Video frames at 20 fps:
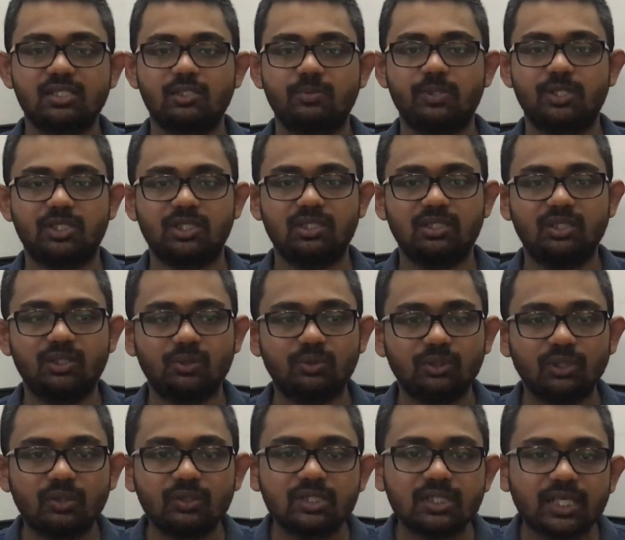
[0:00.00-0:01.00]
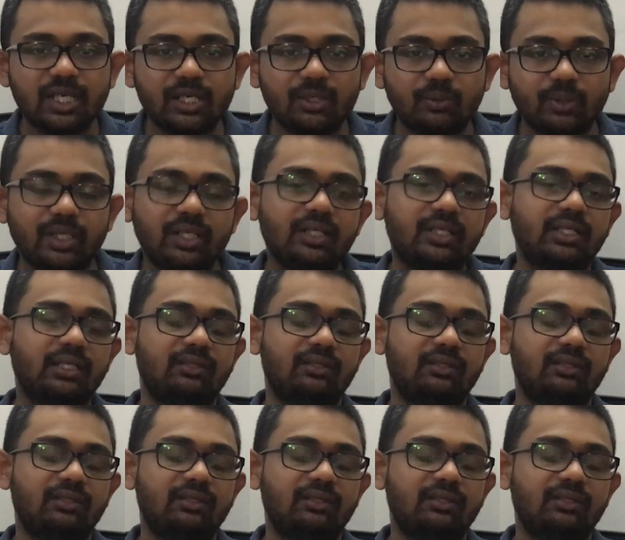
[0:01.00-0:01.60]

especially the 2020